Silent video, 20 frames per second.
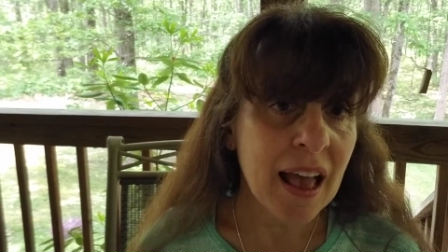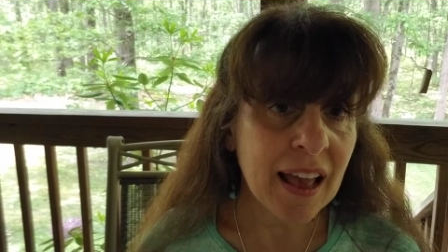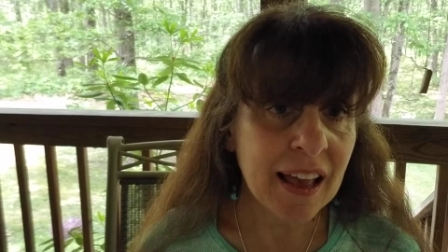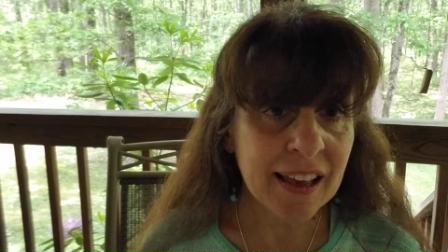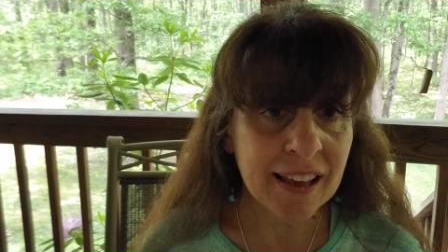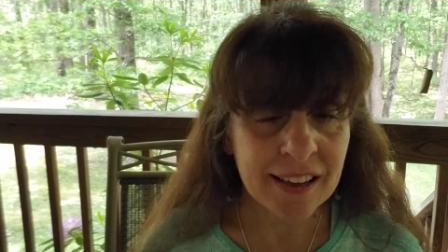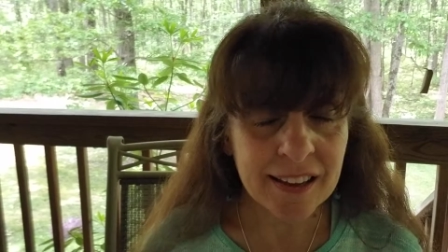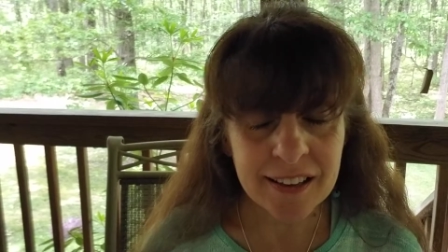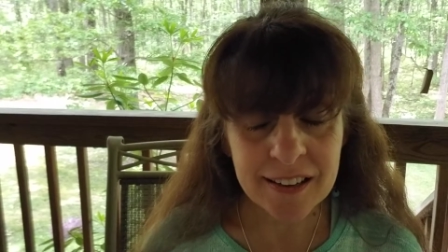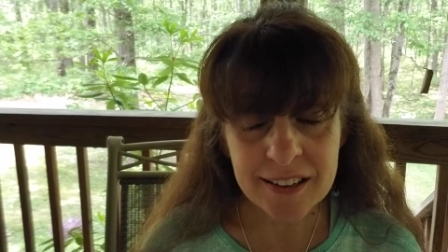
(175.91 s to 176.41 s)

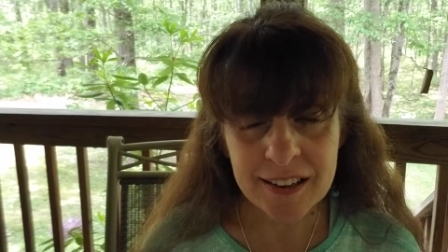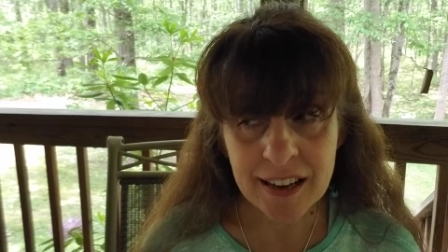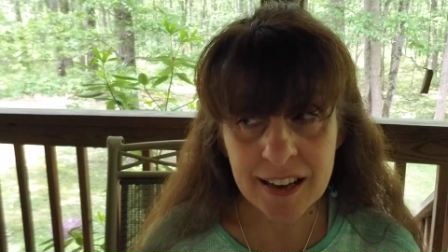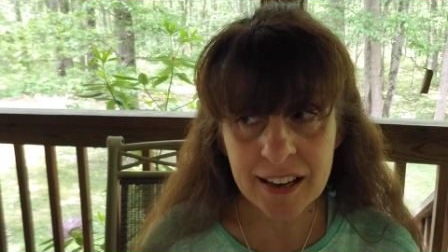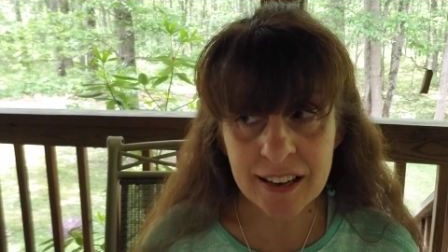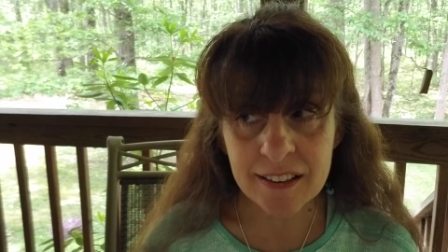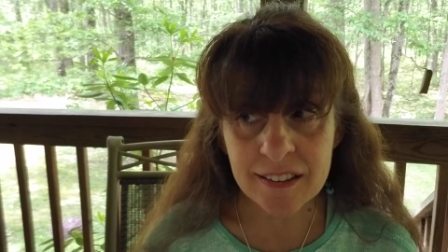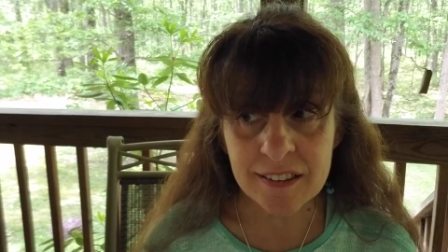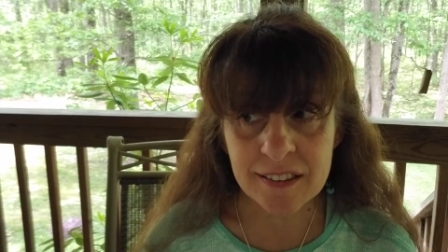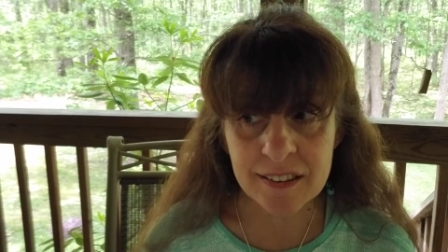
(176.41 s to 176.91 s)
And
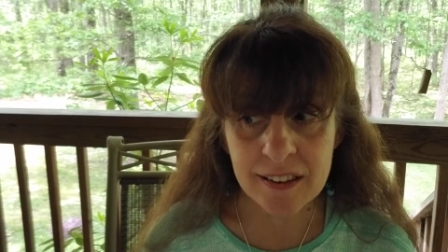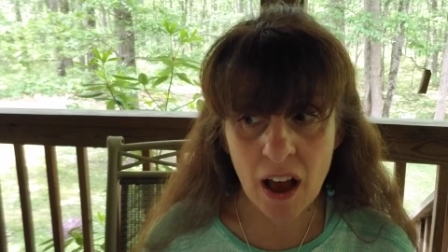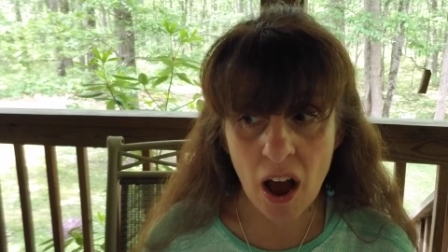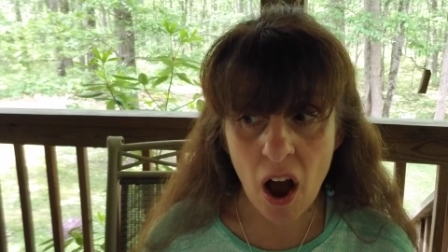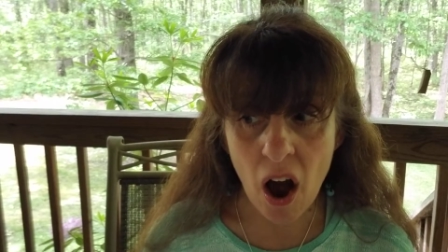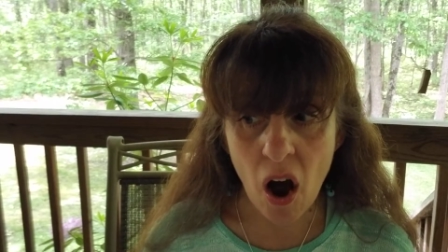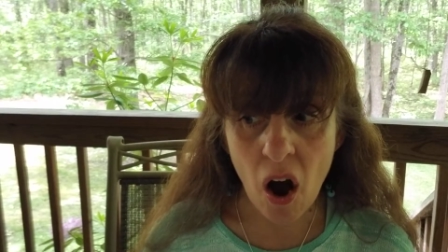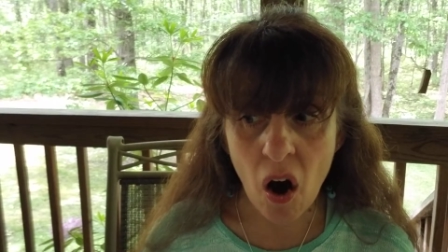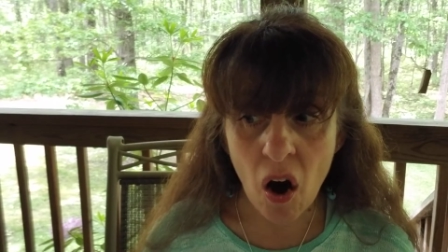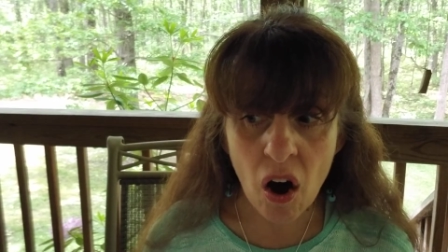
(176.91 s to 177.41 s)
it's
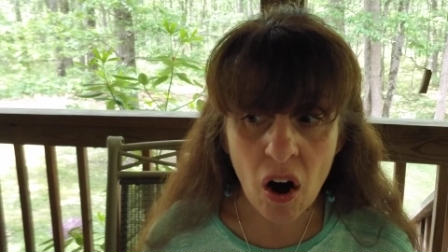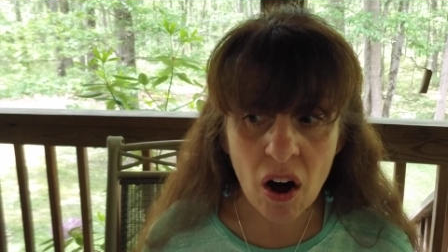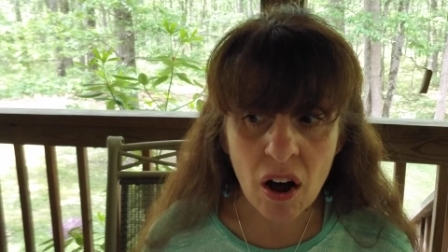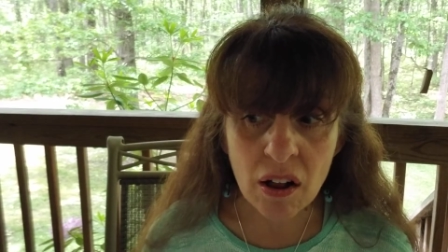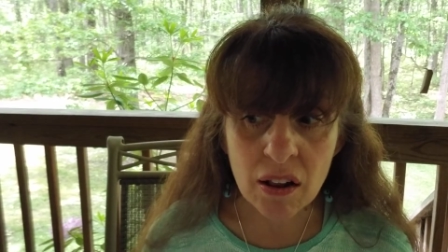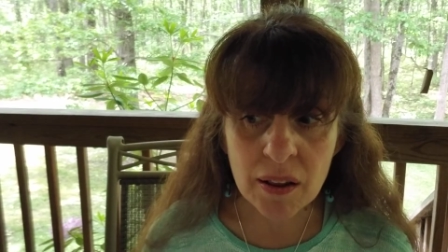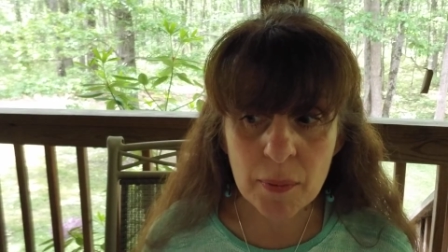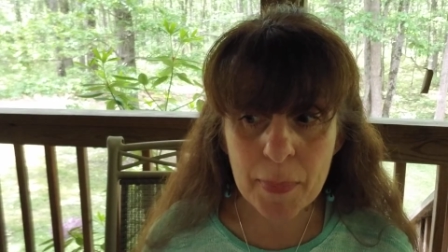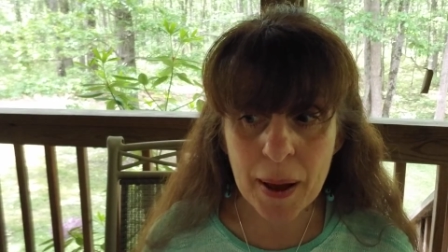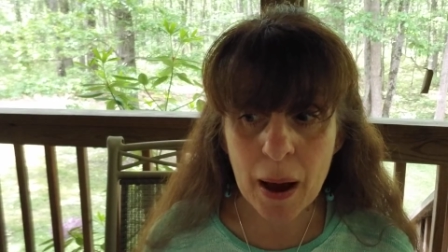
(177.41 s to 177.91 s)

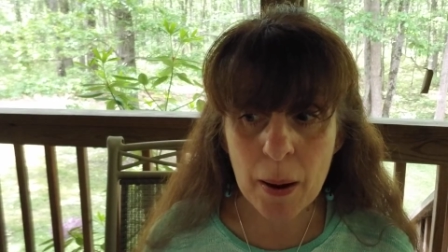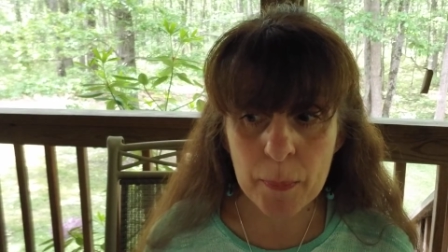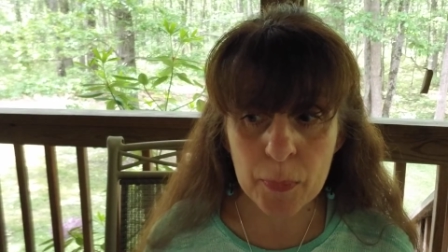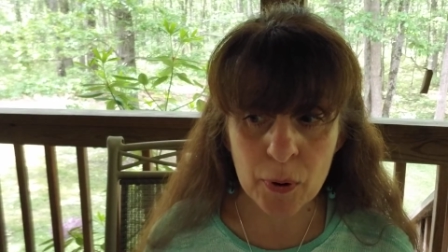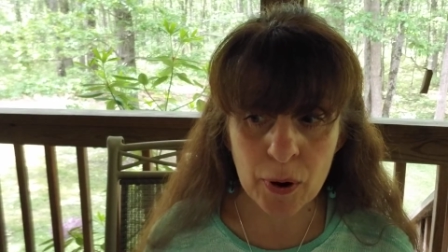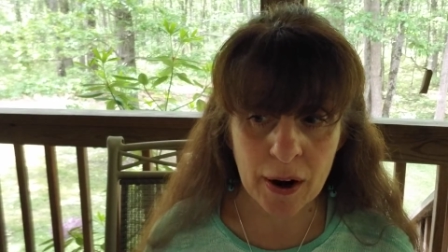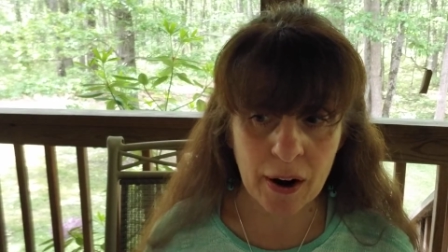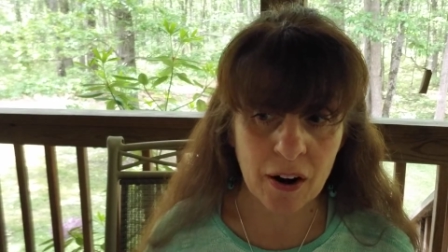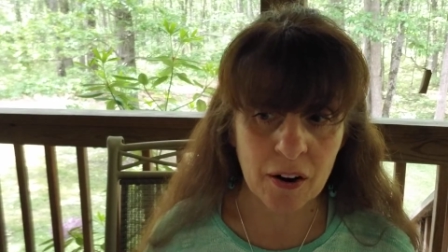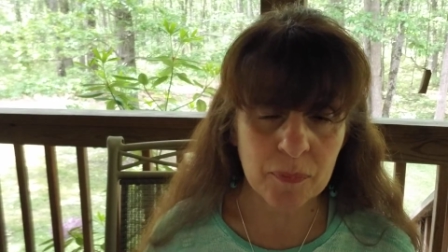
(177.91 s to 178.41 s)
all about
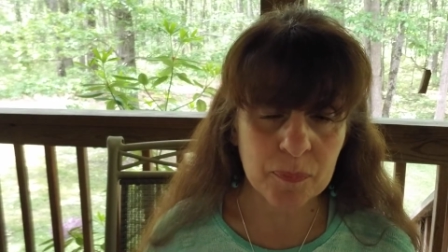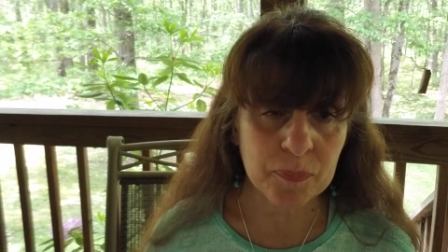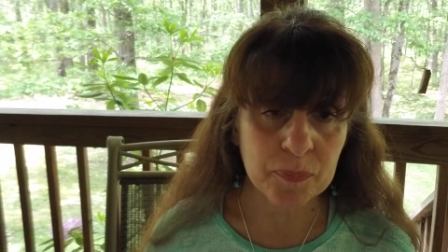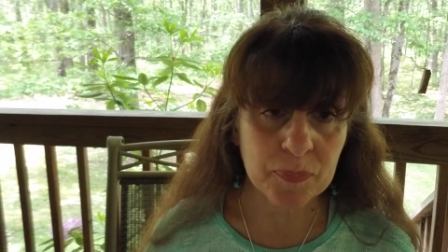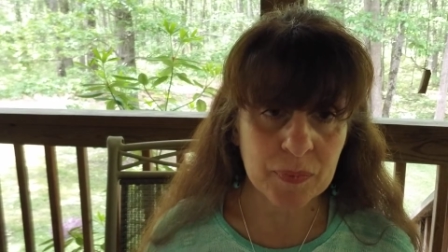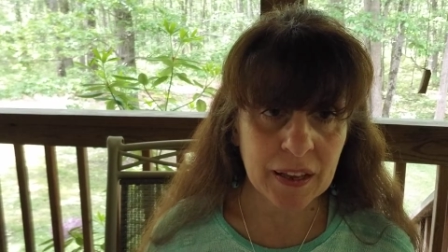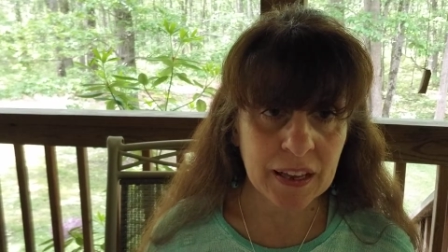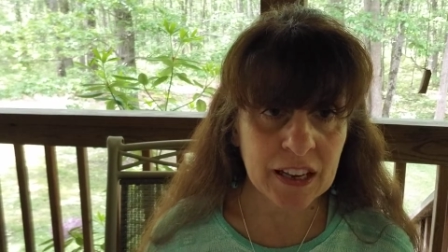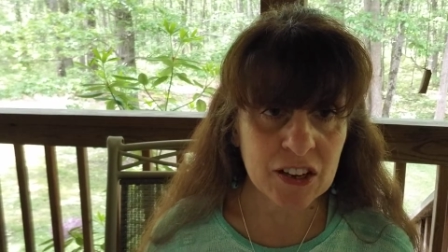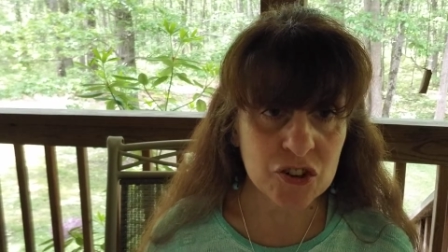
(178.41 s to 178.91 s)
prayer,
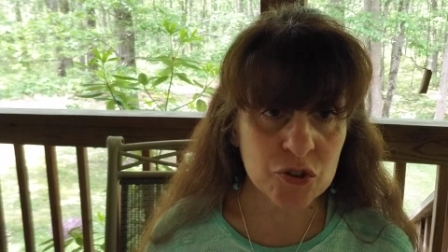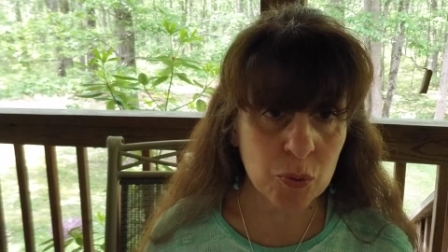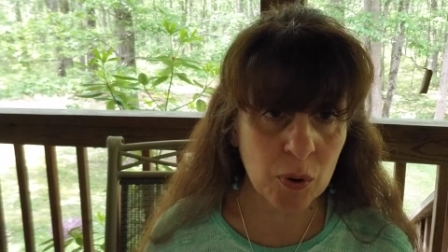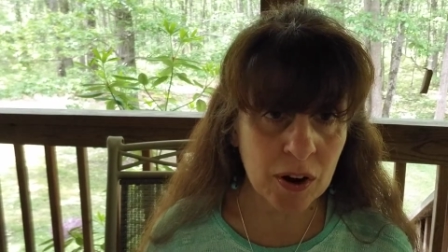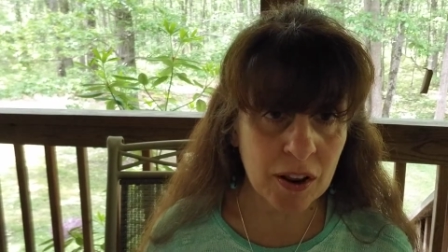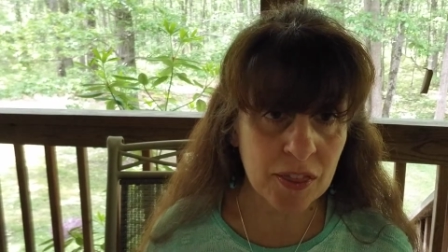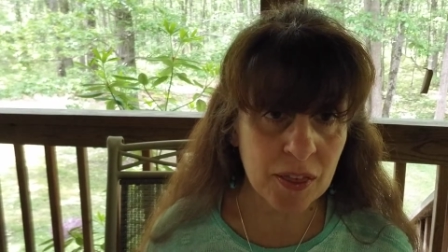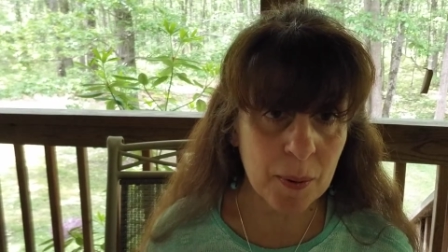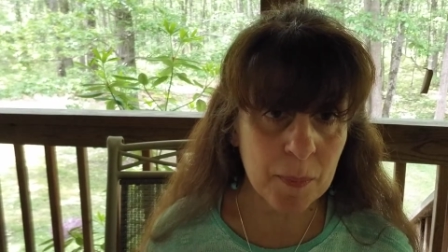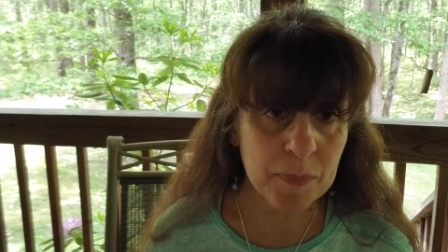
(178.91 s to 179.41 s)
each one
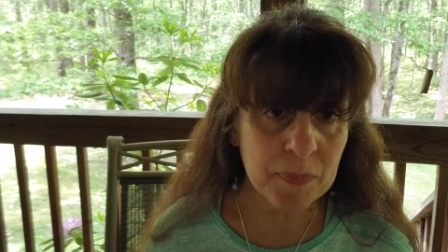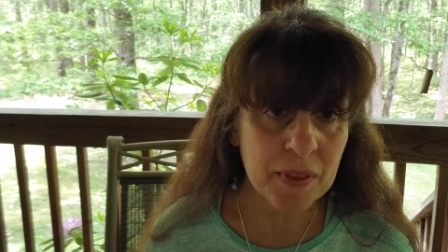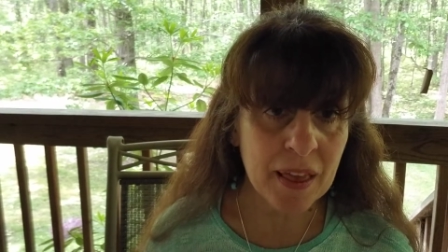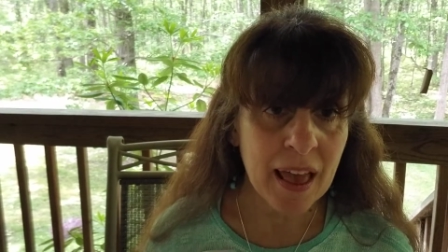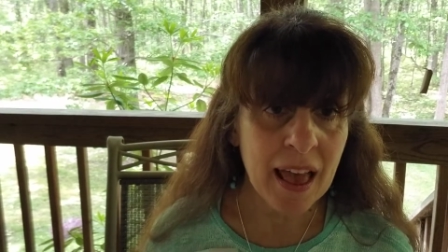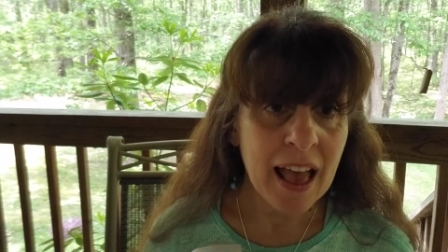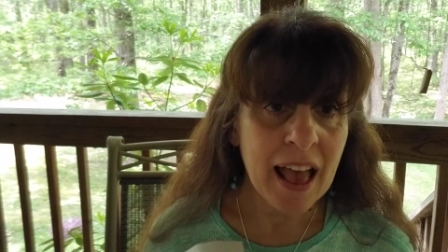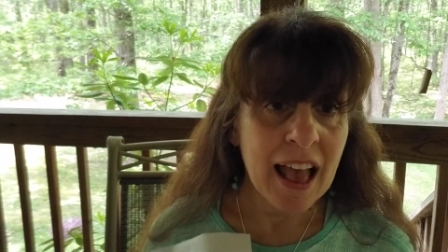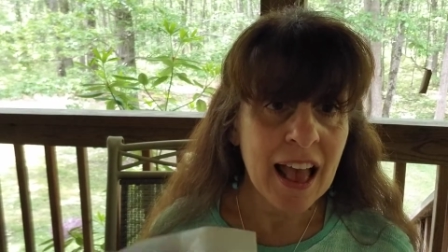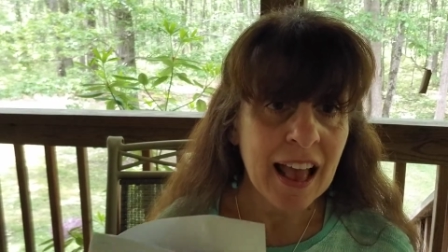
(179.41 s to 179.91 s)
of them.
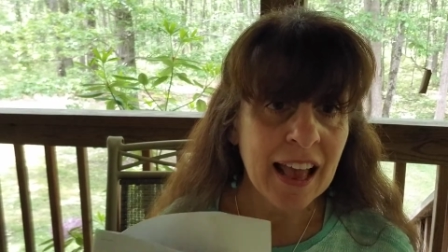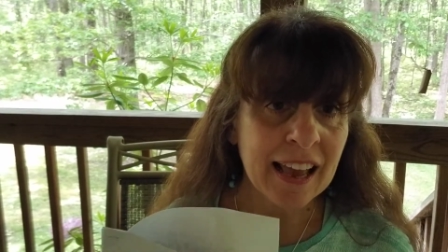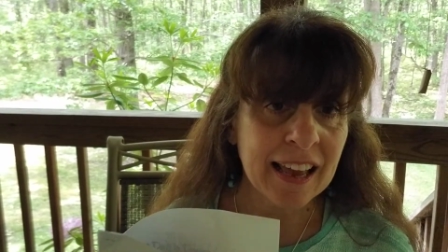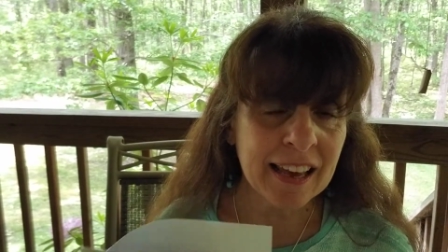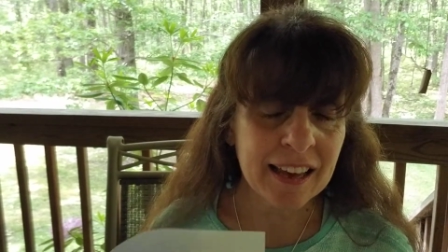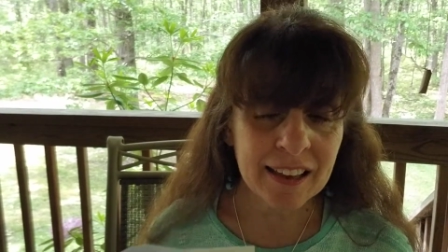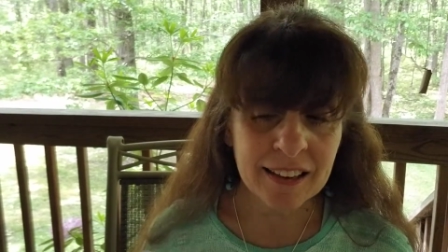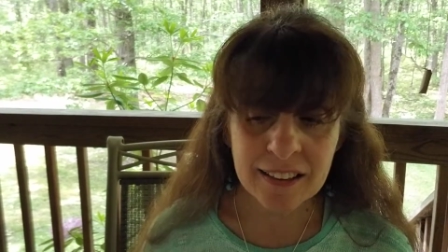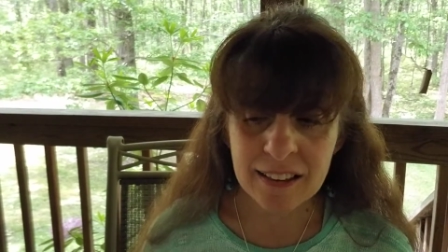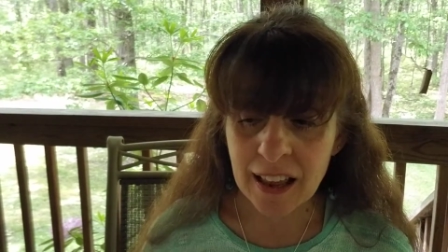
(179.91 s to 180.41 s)

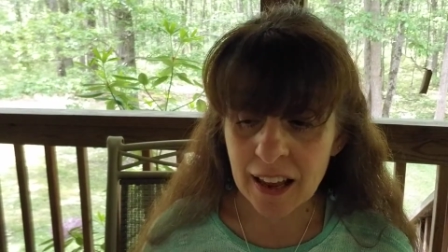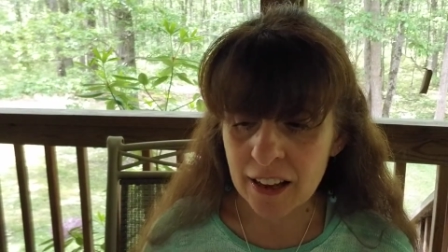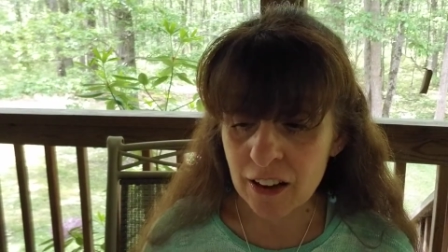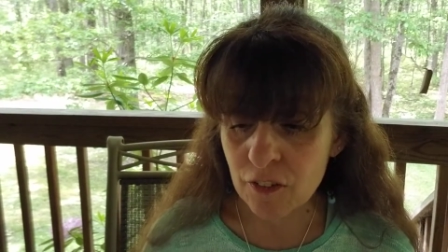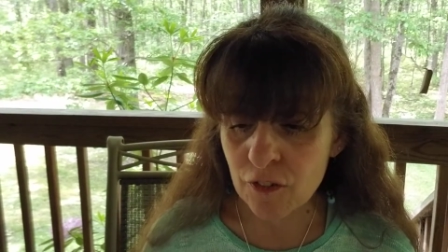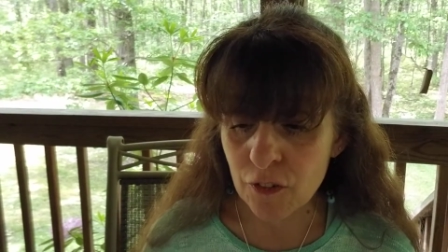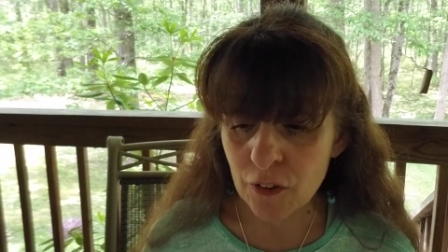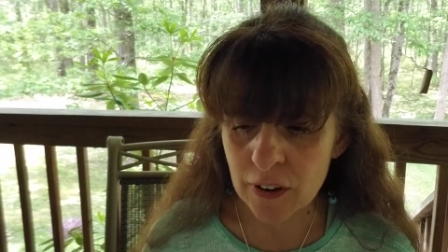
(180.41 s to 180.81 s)
And like, for